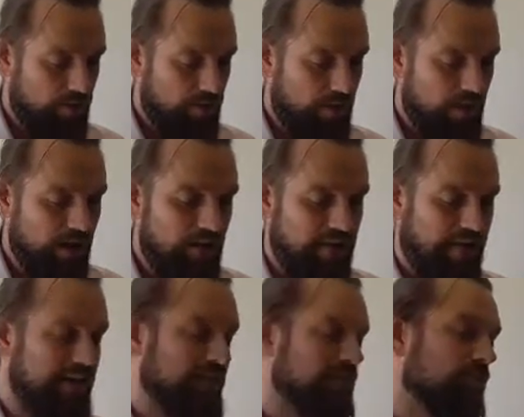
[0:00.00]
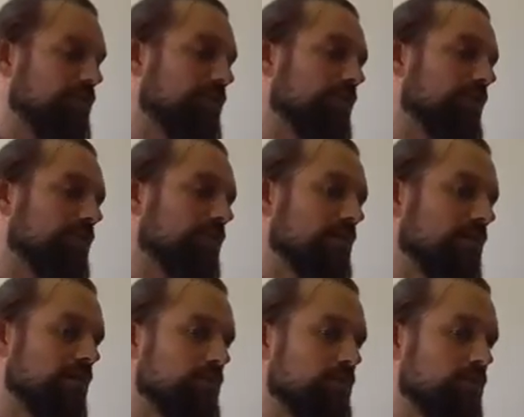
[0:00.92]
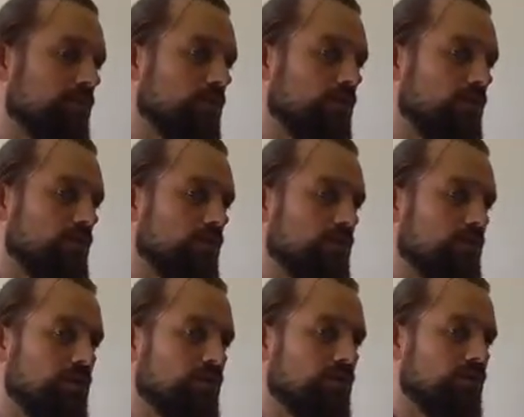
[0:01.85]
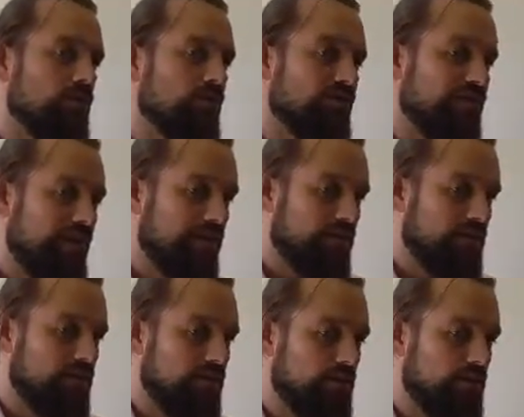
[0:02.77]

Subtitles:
Part of that is also giving time for the pupils to reflect,